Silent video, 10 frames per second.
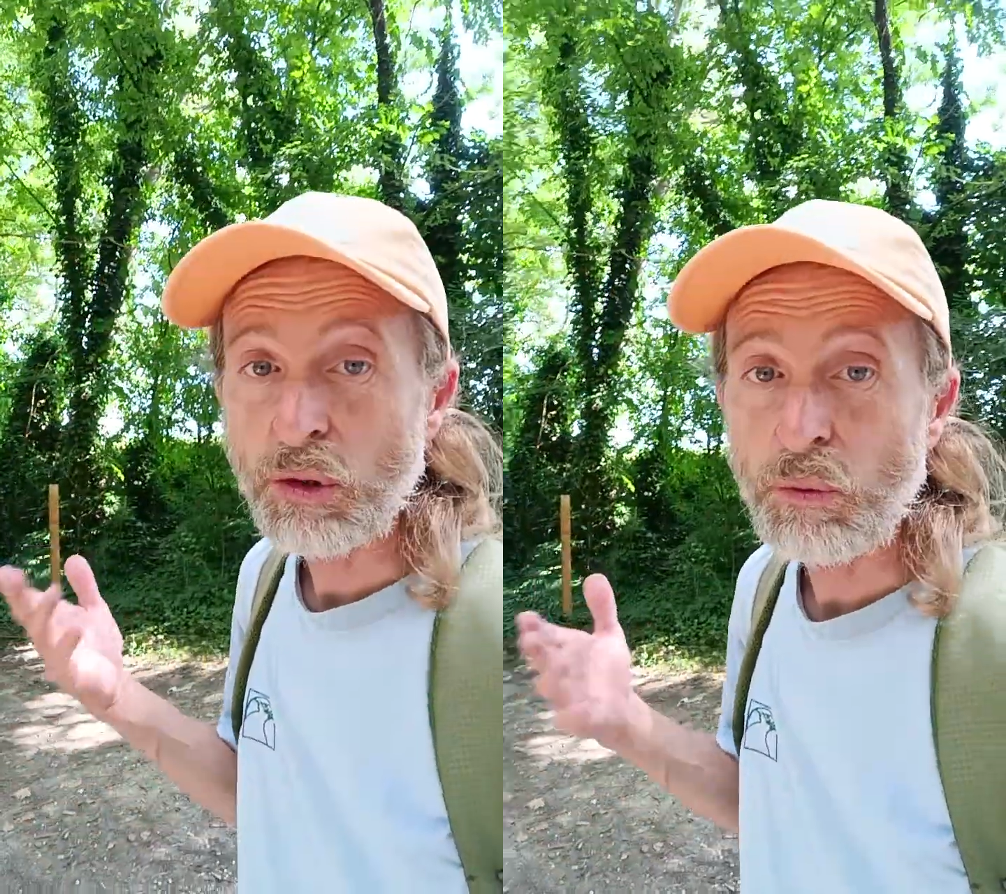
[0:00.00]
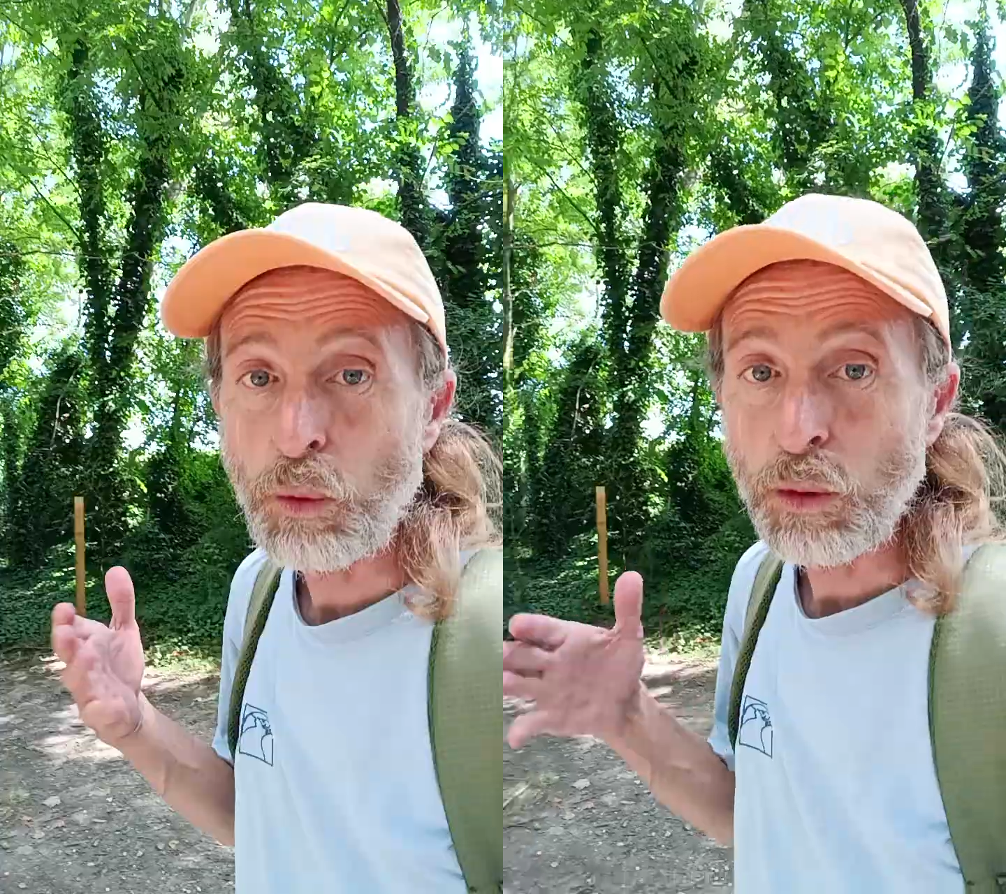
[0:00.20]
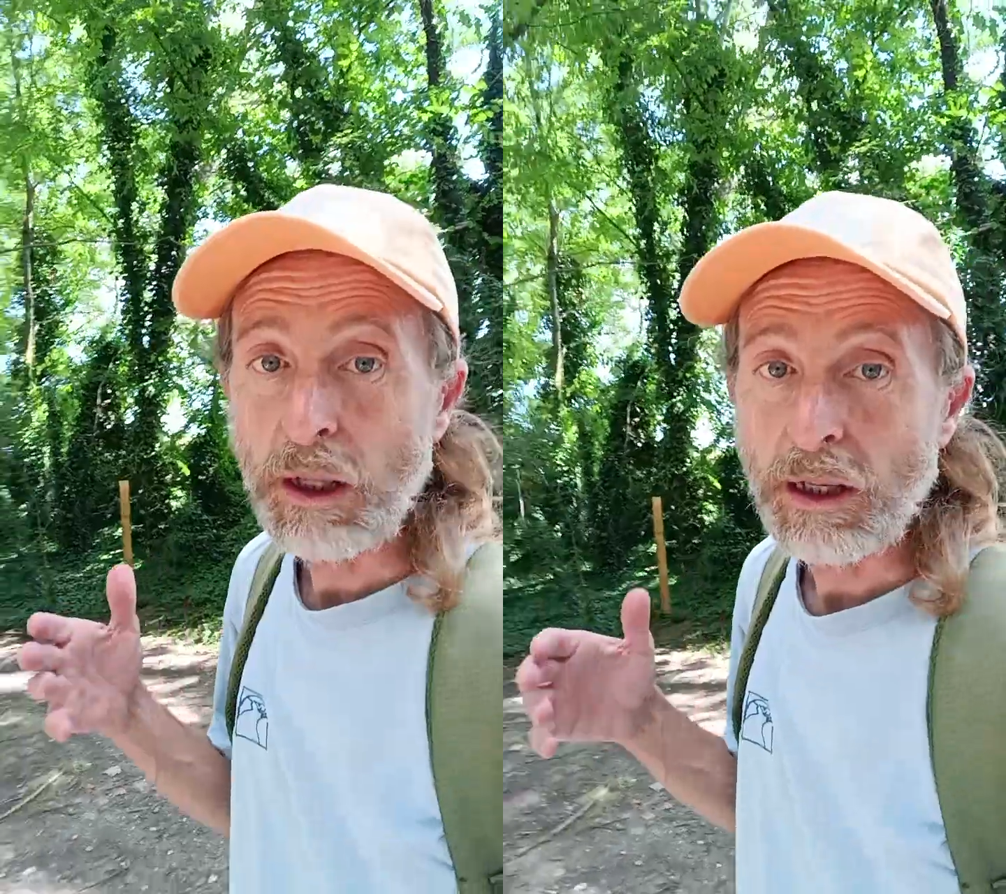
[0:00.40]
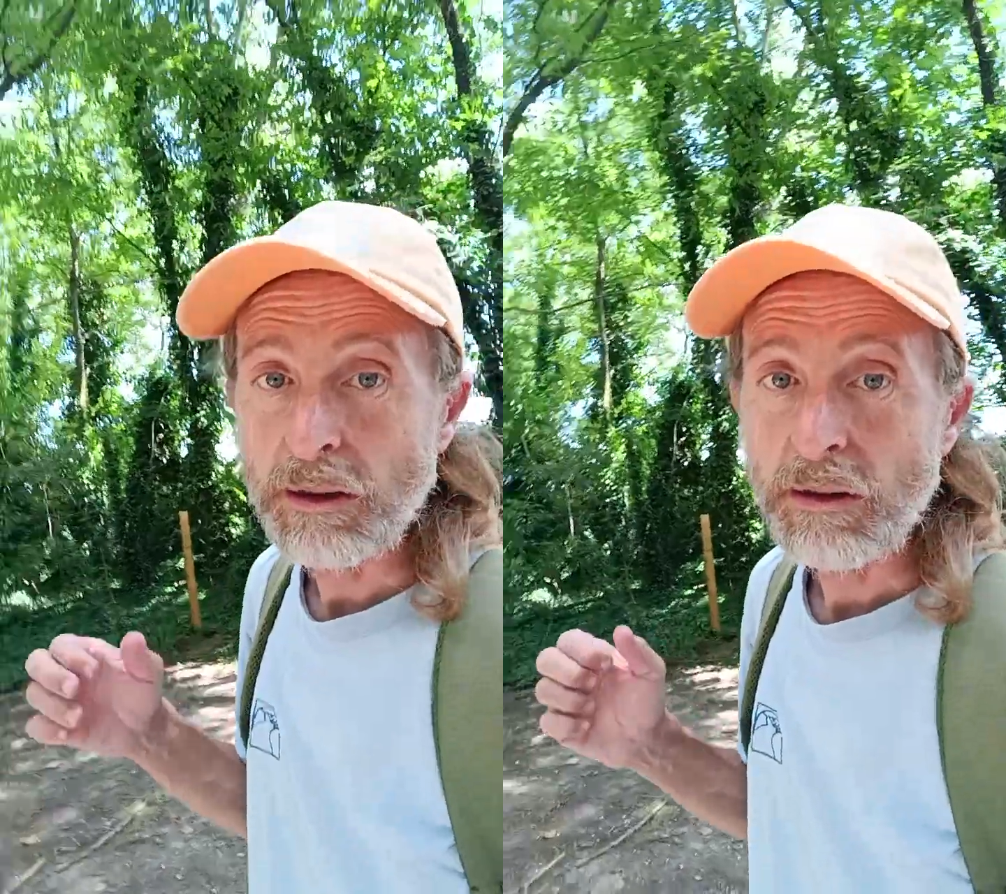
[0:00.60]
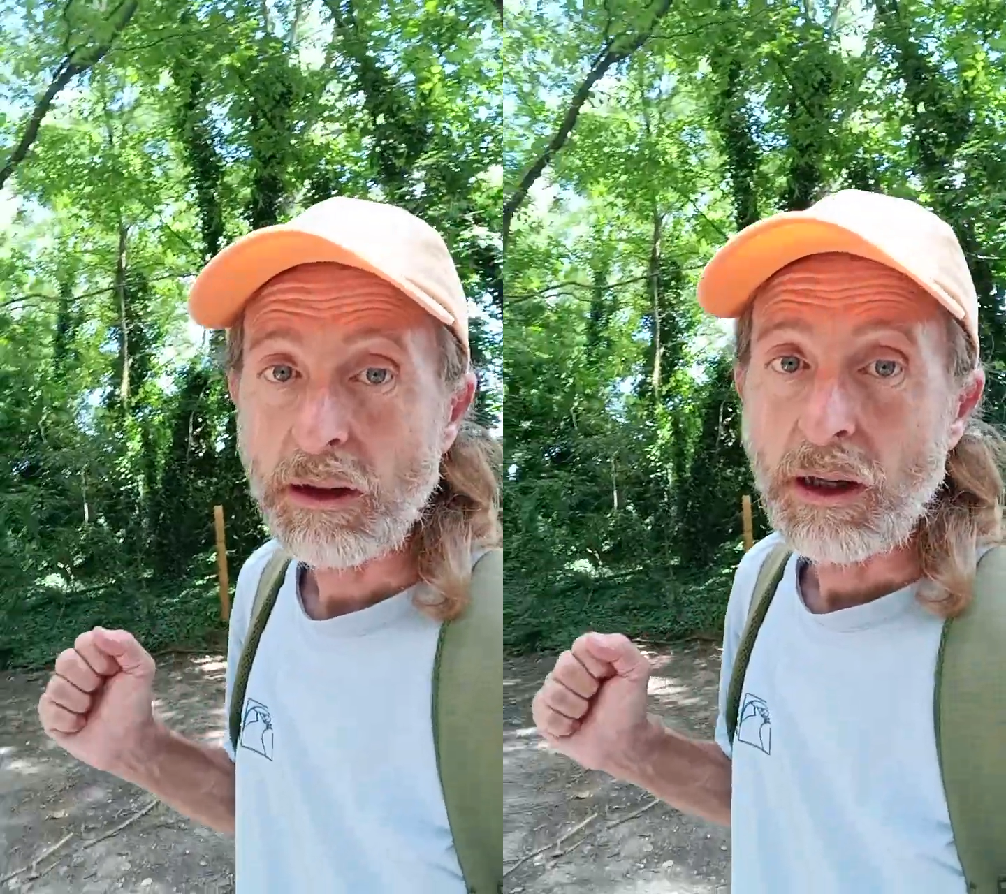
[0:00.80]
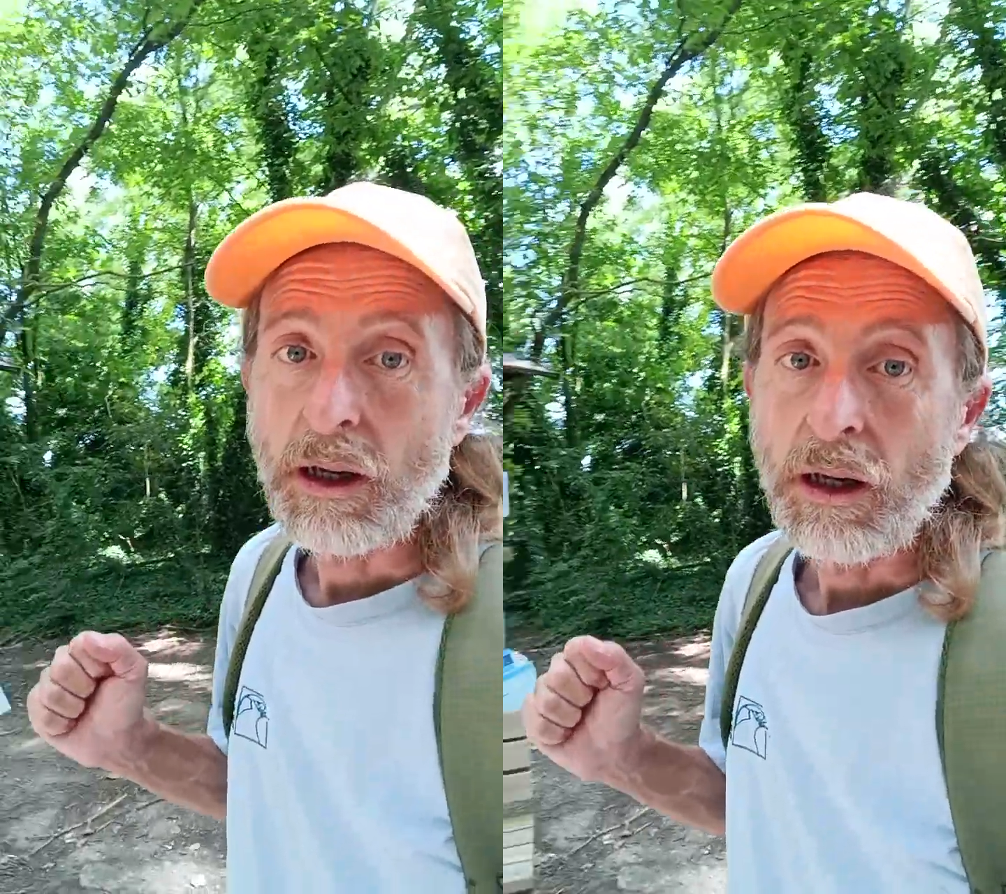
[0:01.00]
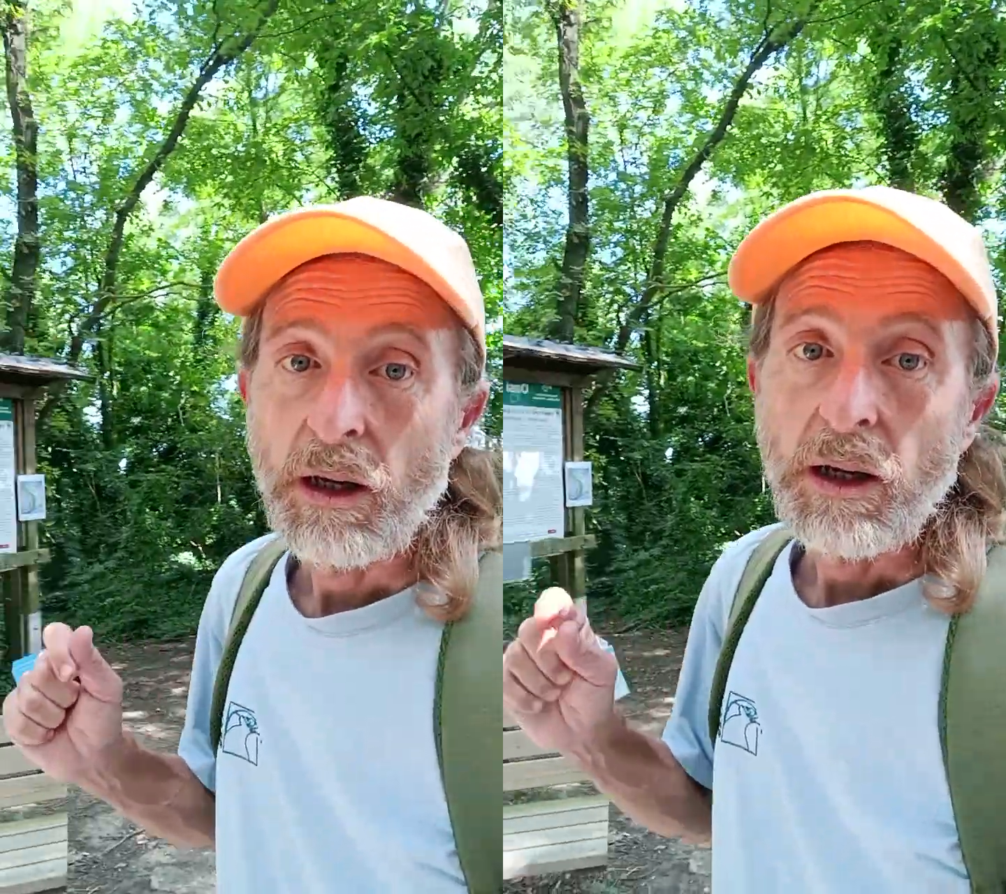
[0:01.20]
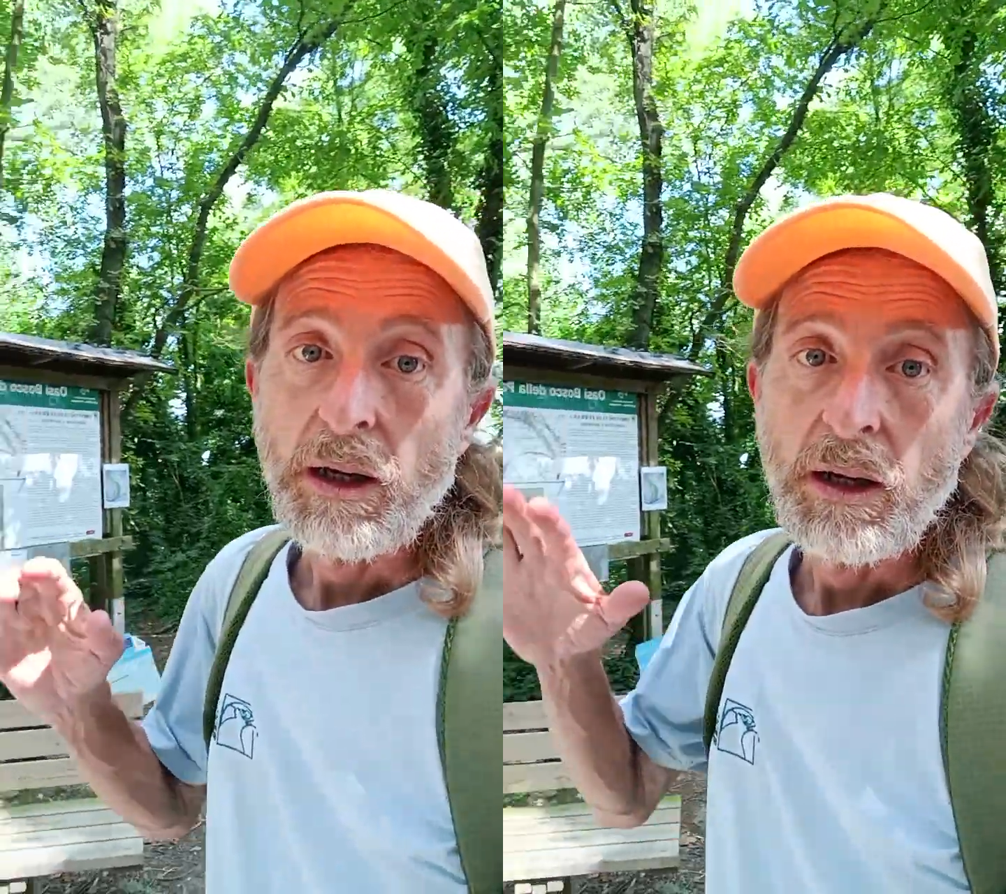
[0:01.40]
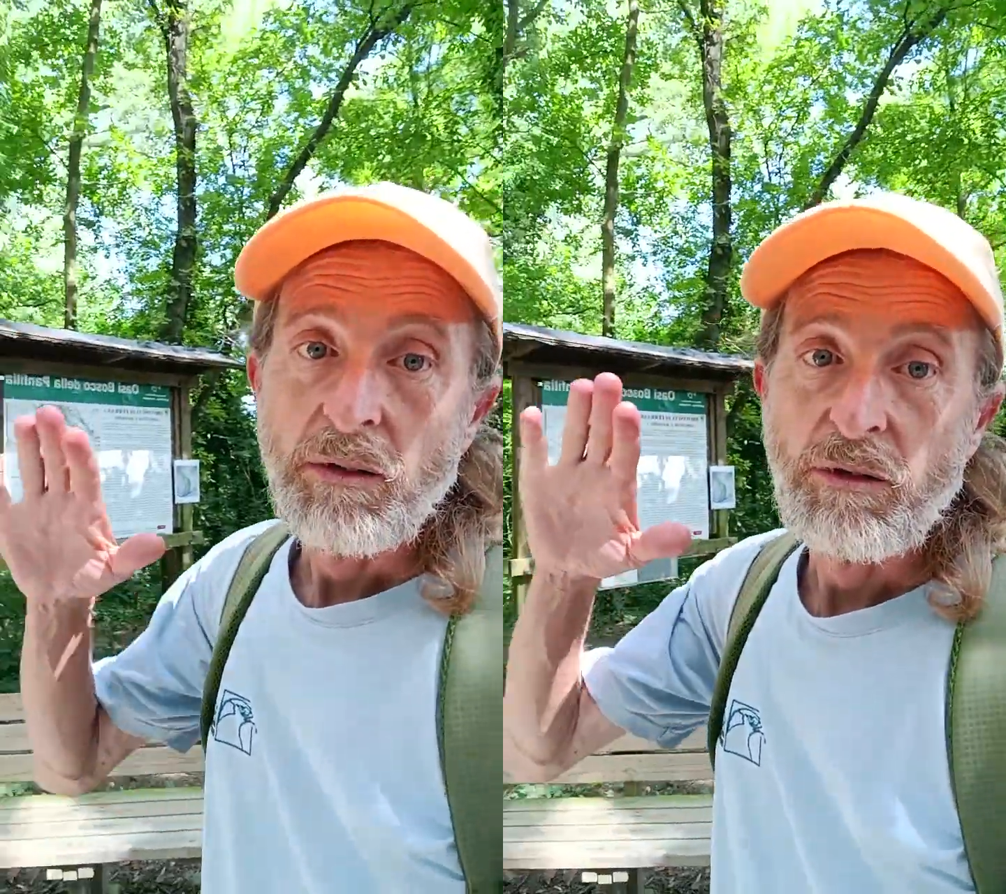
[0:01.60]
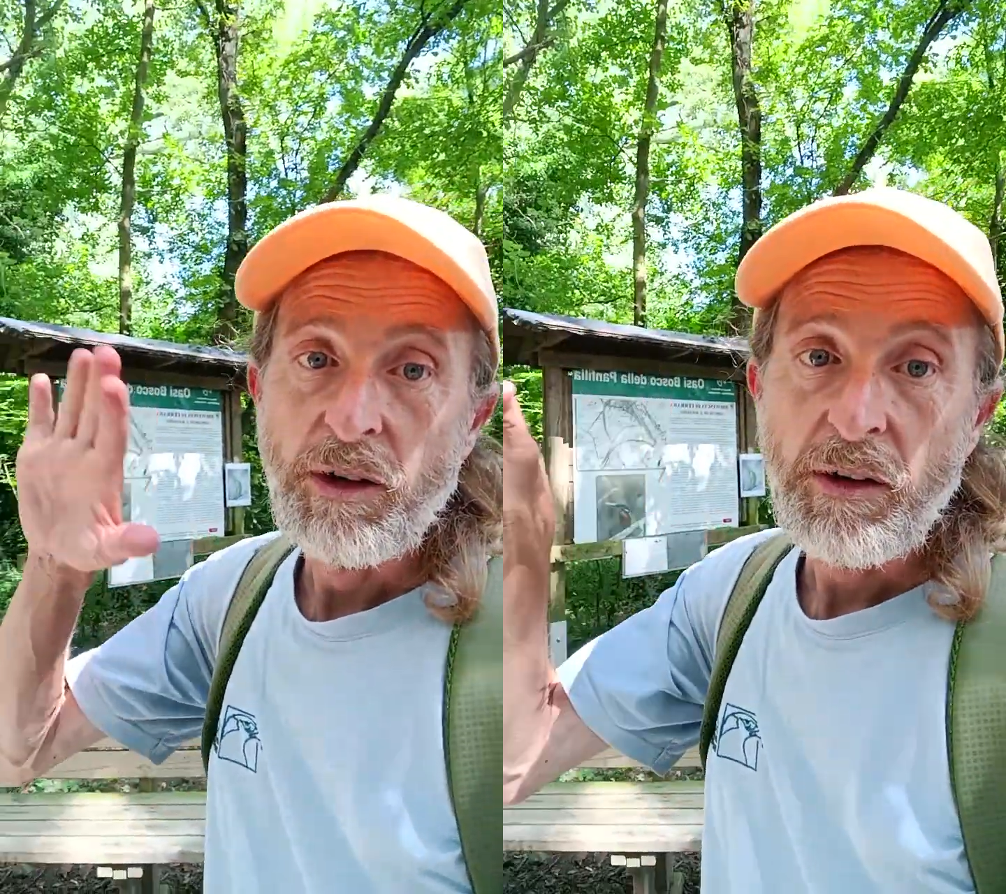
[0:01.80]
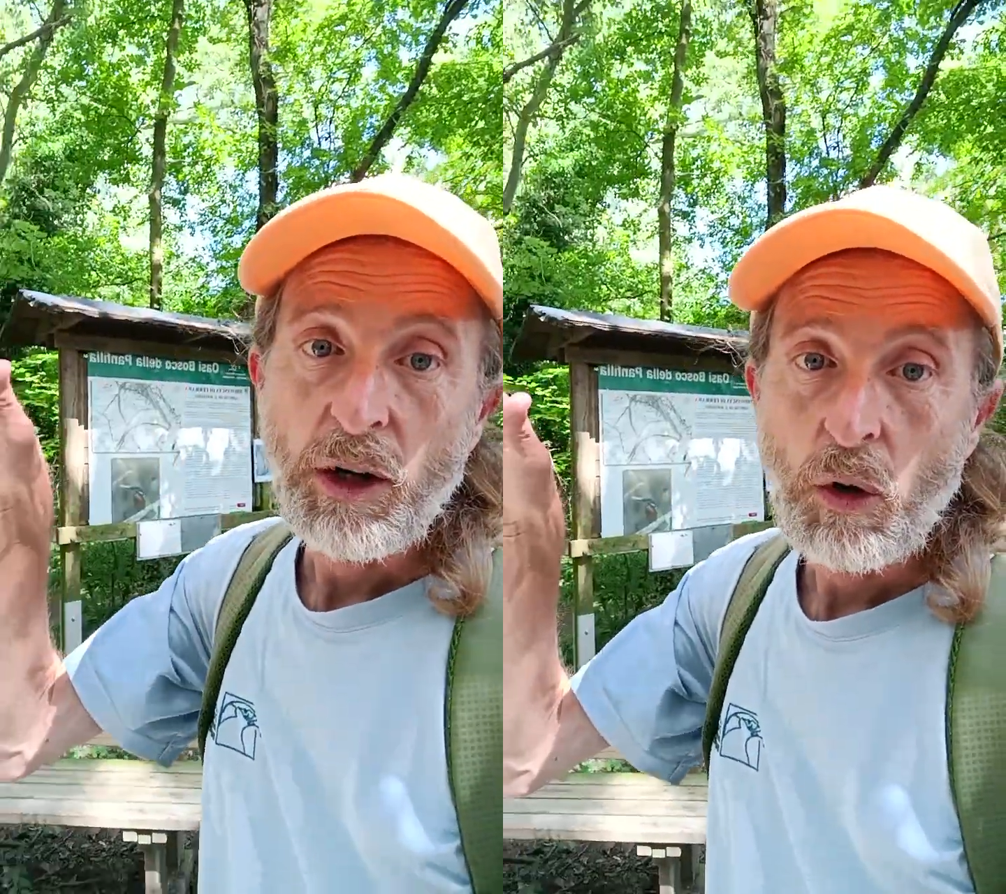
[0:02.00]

of woodland. Very